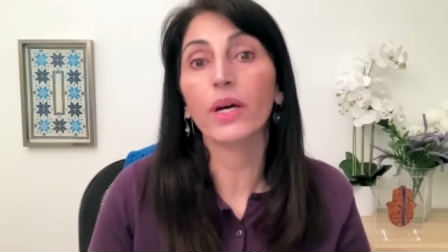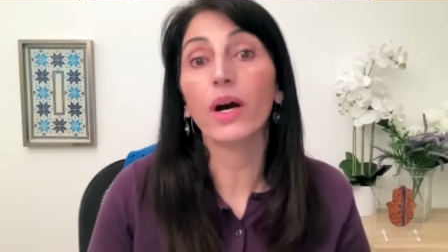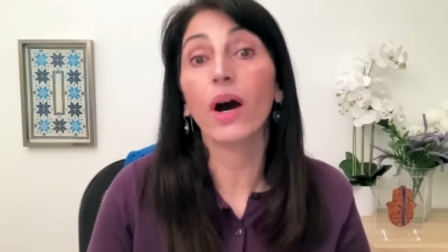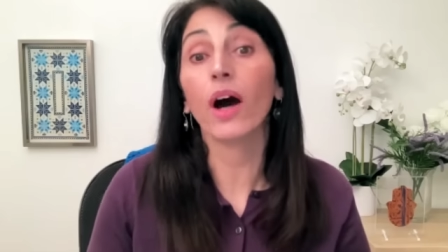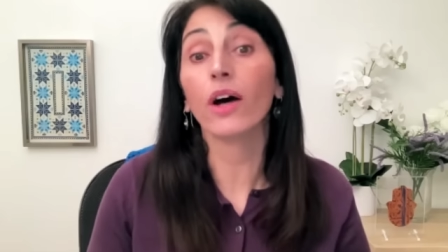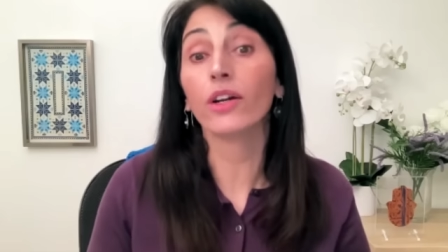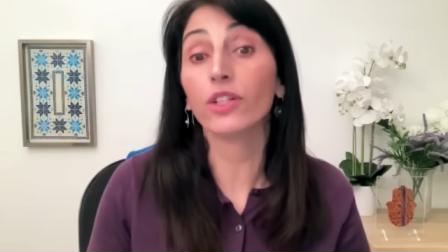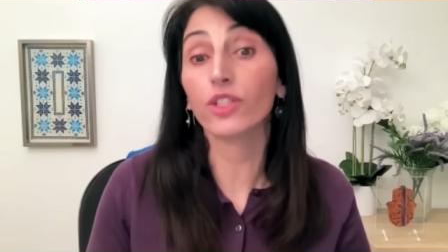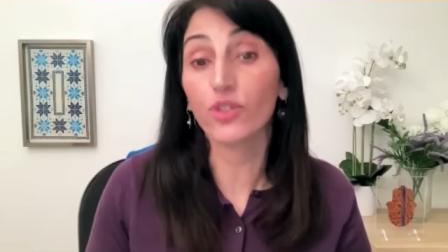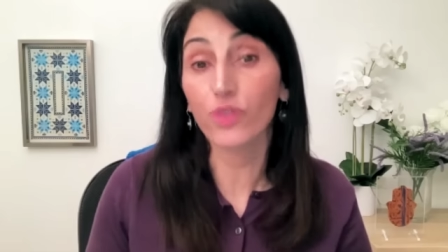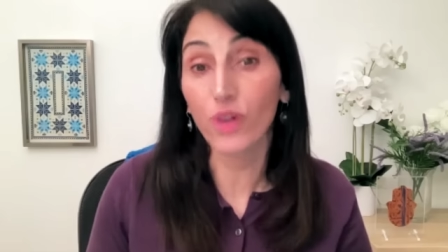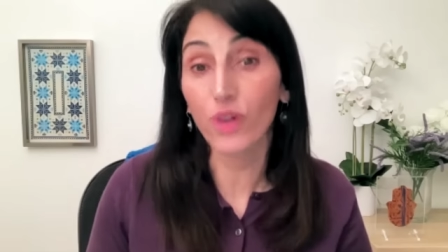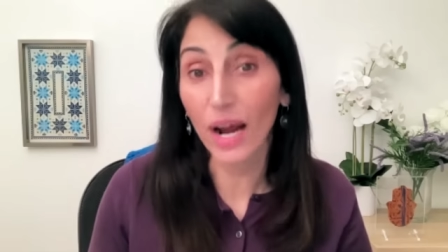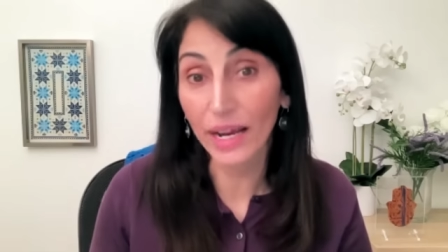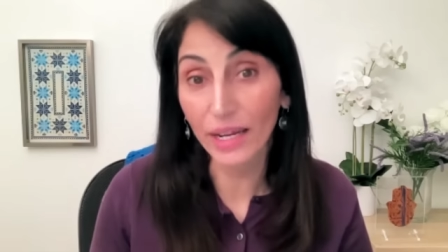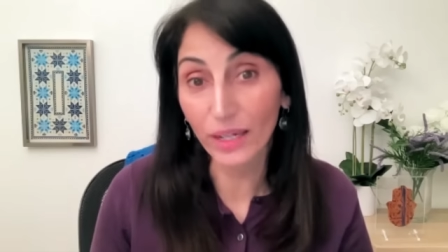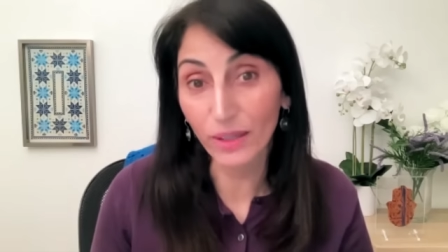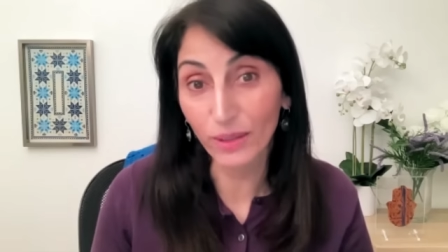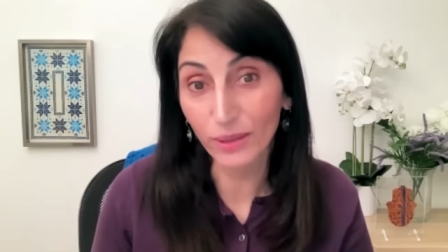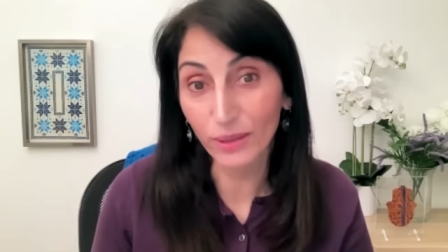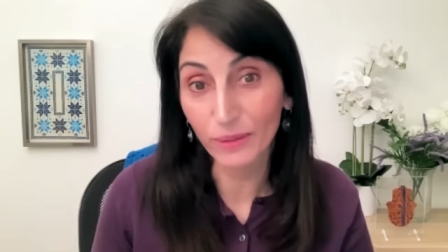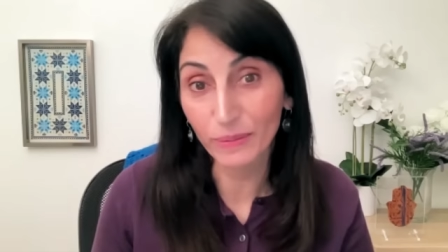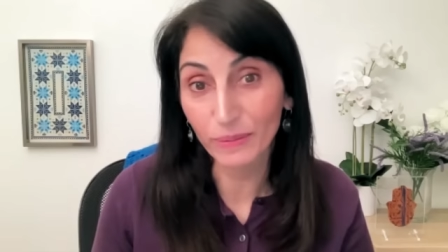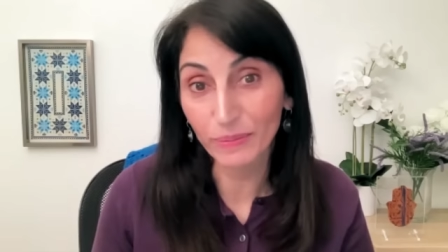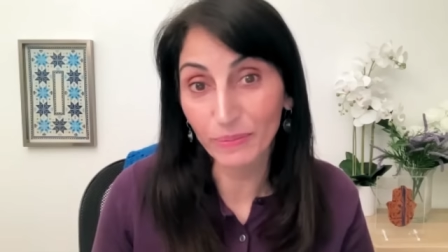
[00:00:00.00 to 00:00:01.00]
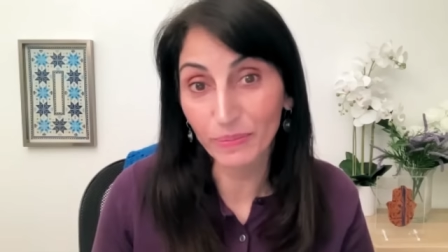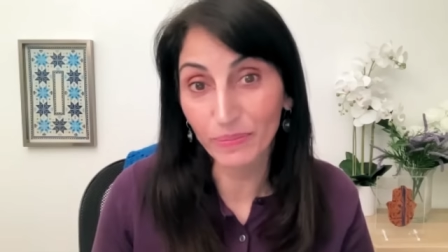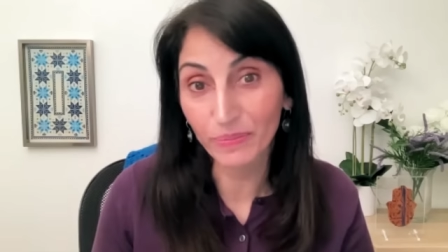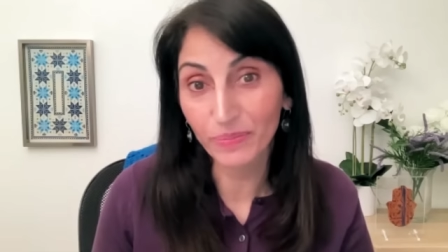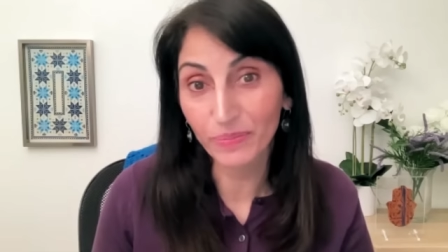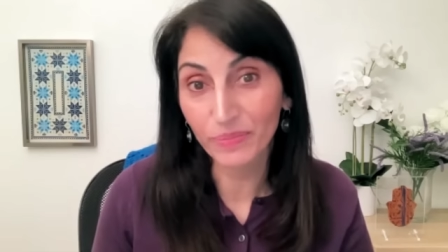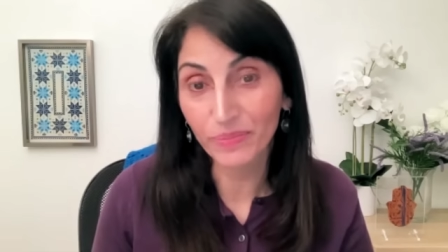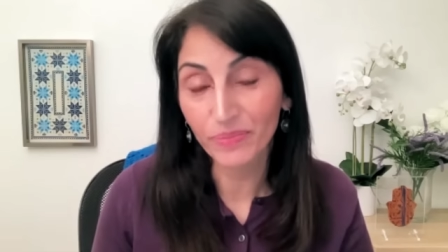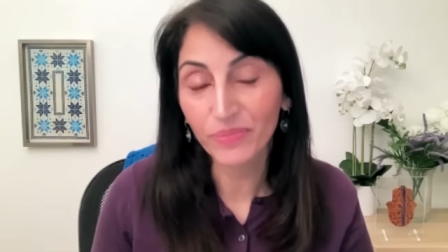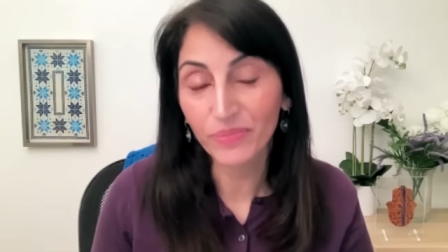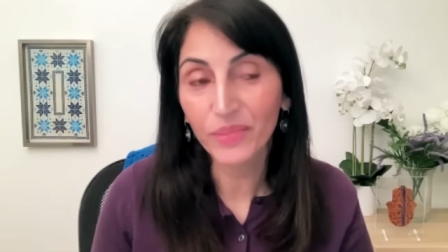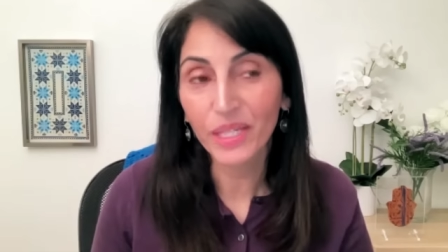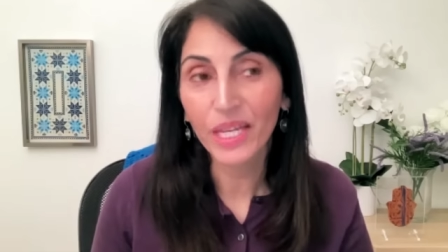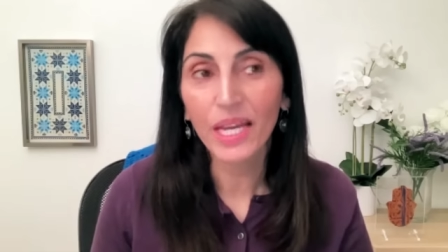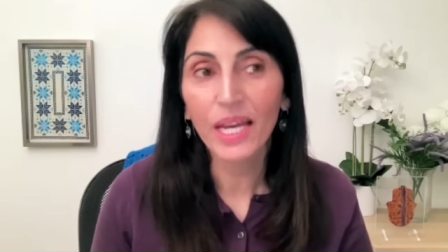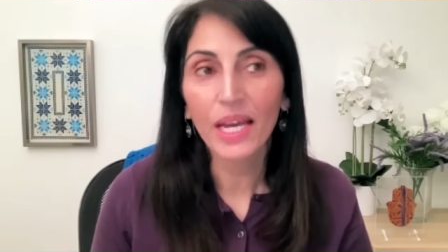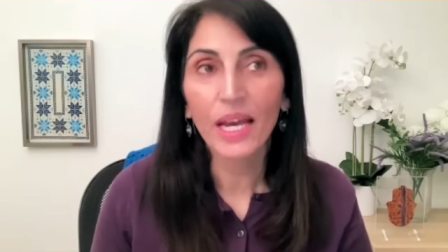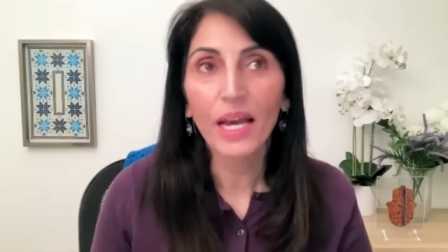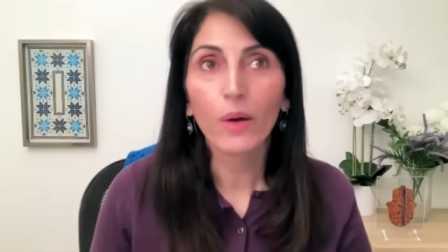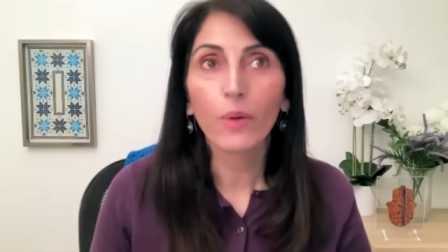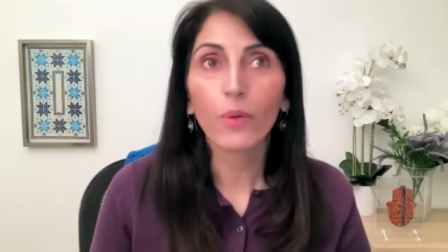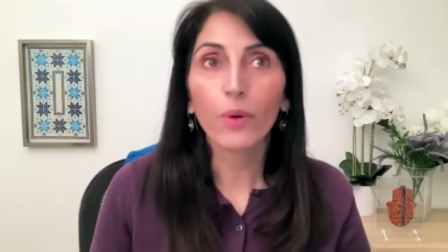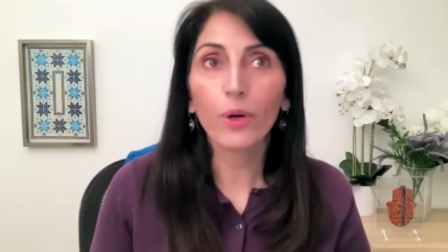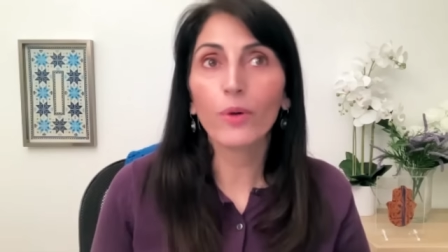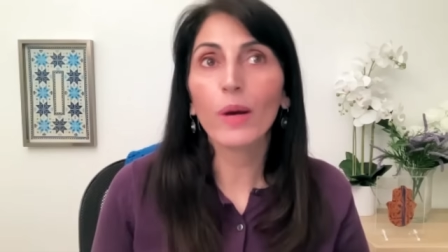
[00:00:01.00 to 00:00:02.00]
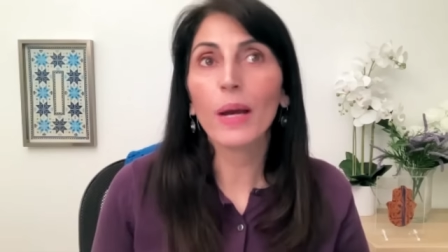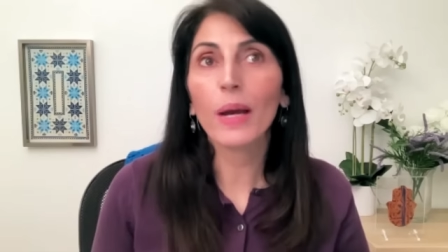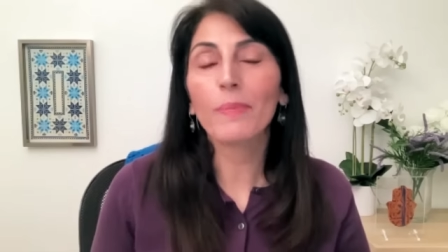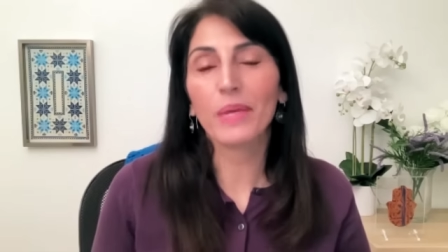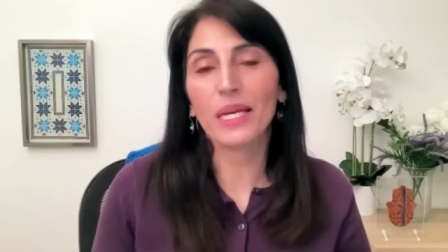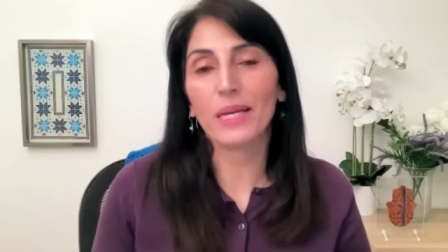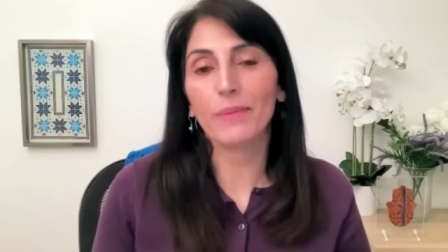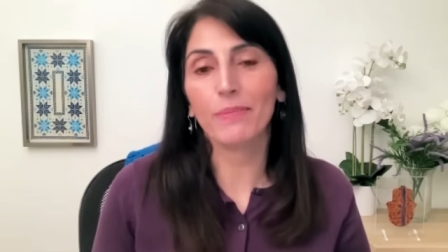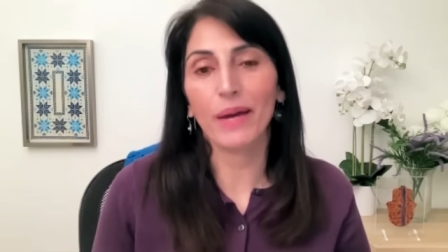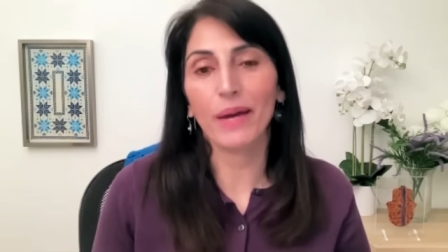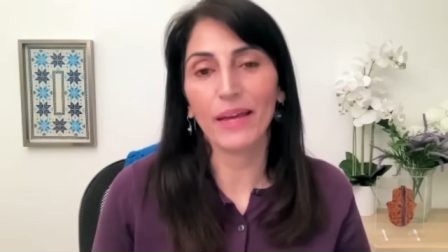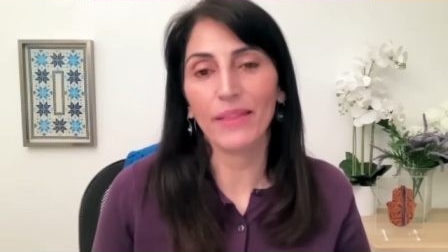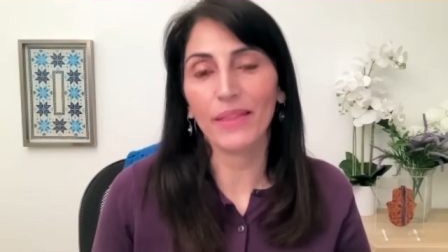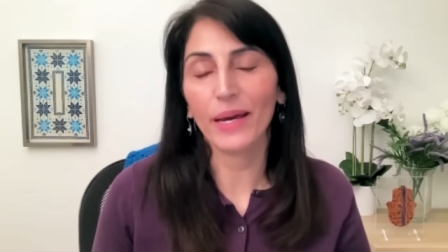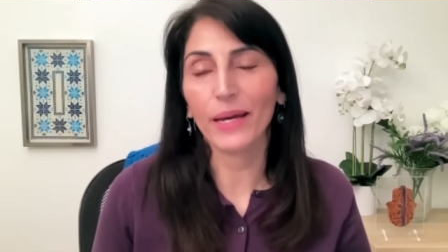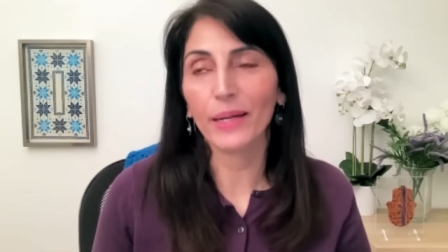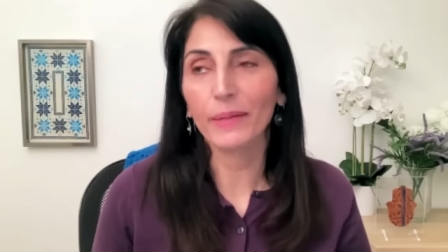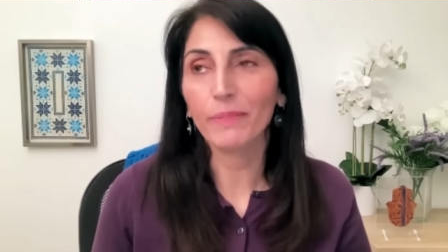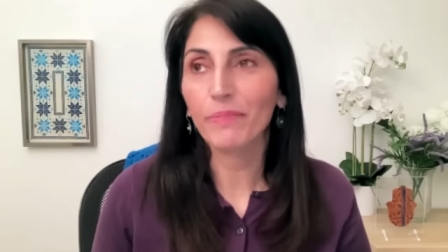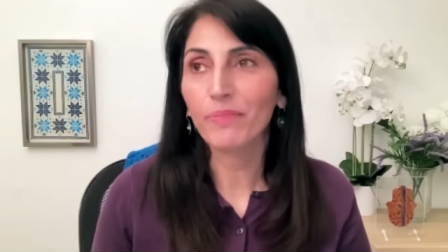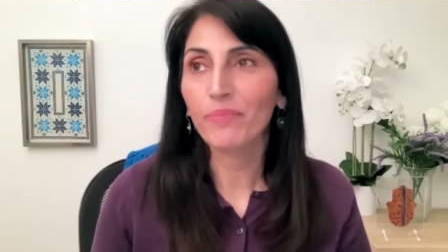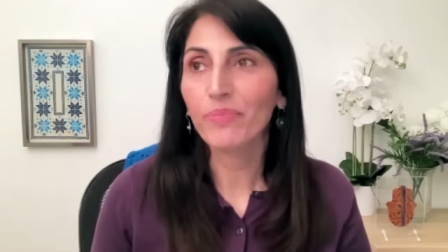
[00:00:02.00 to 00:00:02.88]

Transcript: on trial. What do I mean by that?